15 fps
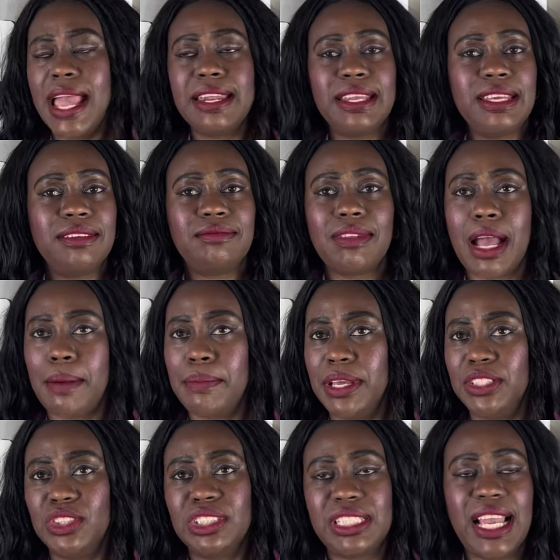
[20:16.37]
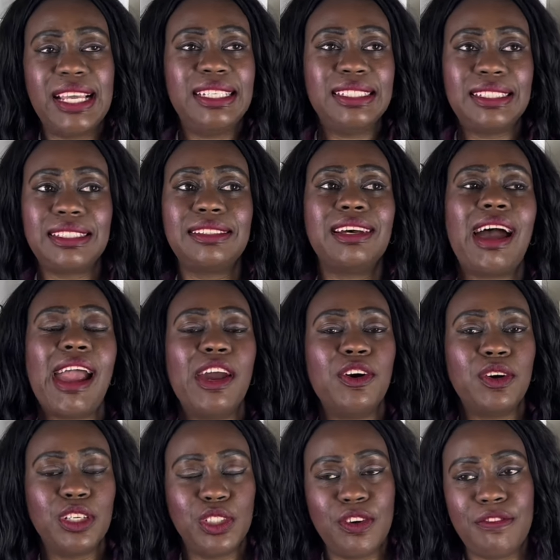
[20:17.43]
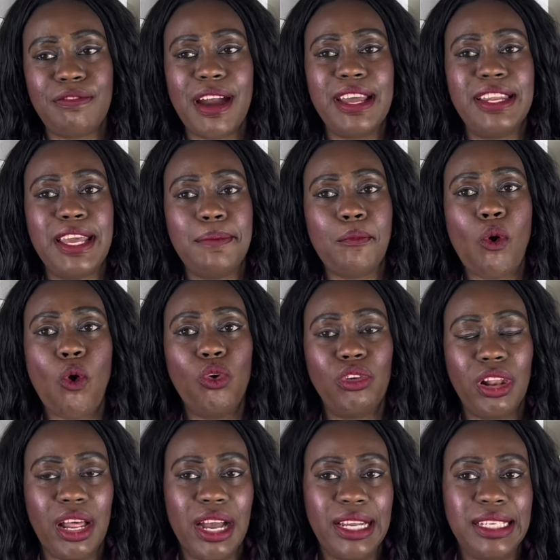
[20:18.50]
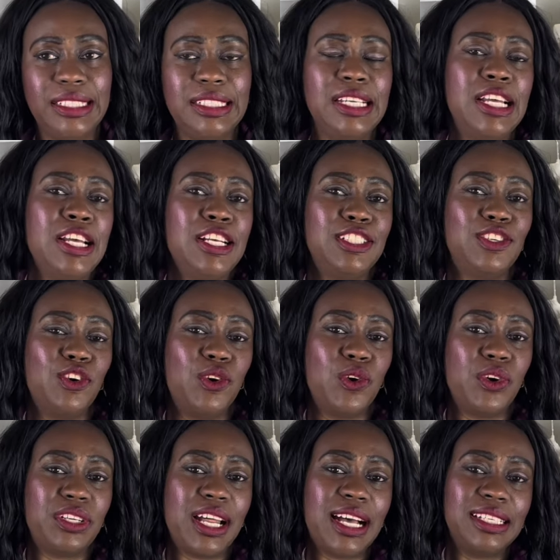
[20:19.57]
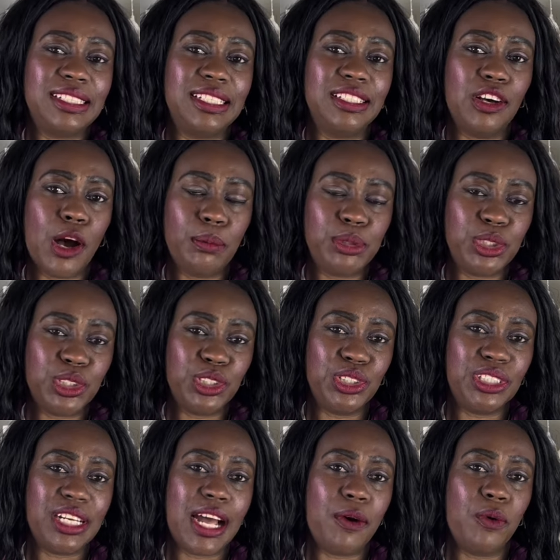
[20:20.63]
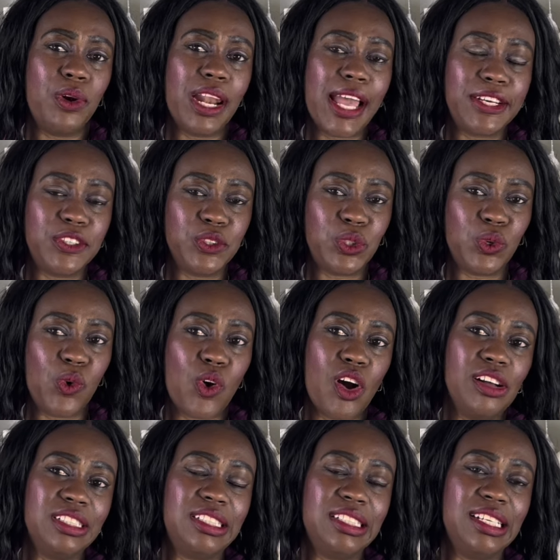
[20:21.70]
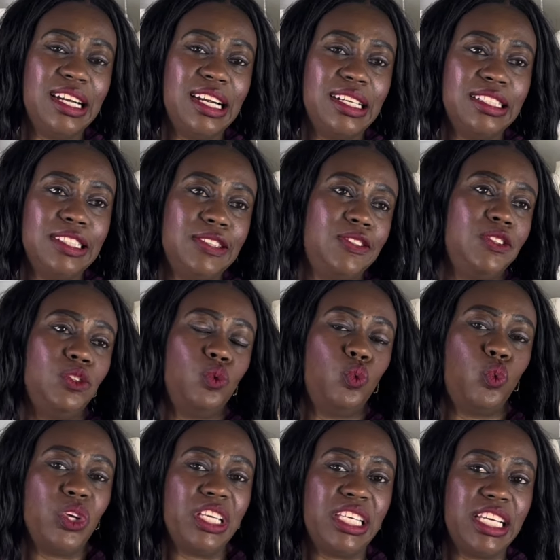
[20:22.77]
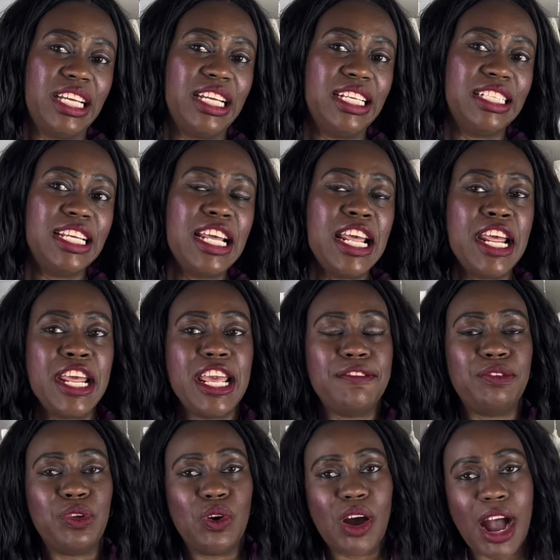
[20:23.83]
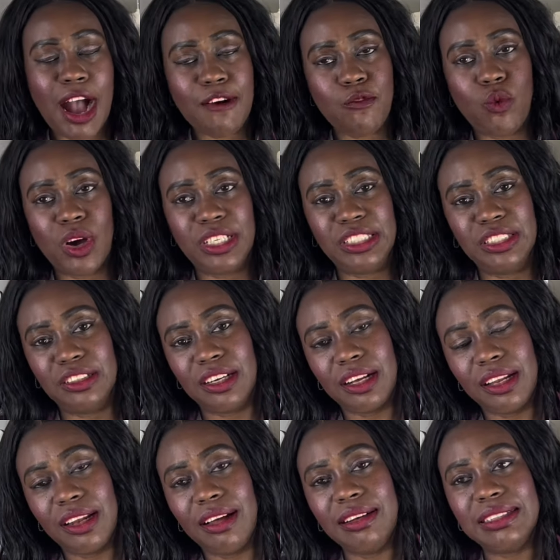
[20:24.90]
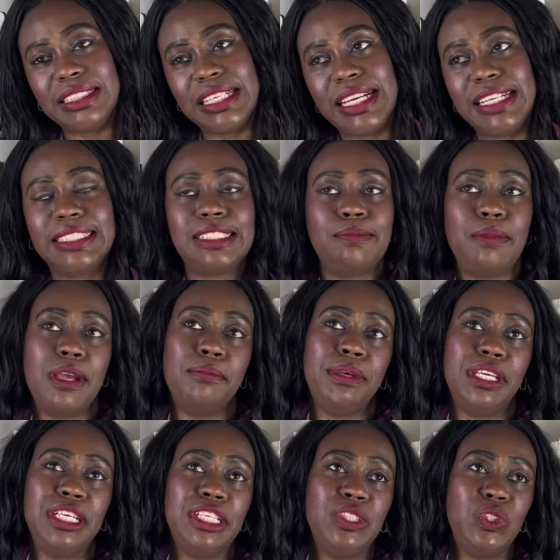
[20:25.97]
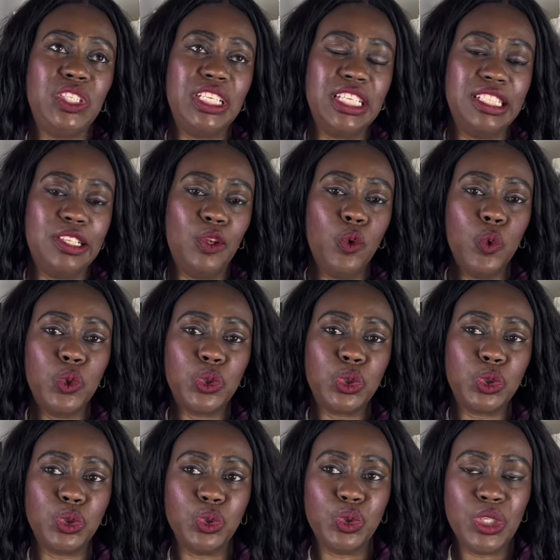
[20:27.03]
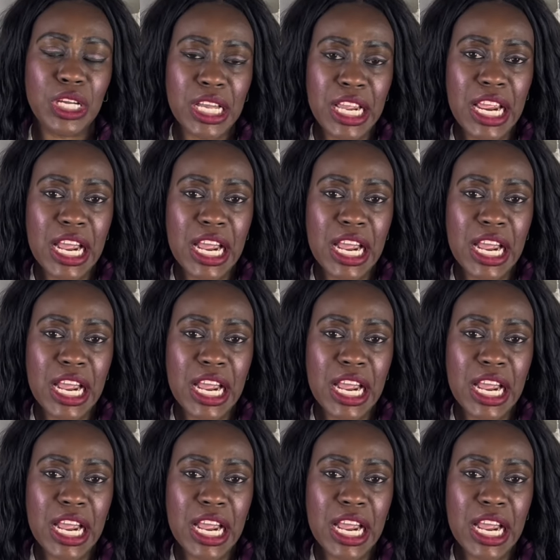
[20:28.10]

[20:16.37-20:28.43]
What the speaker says: Any style, you'll find them online. So that's an option that I would like you to consider this weekend. If you don't have one in your closet, maybe you can look to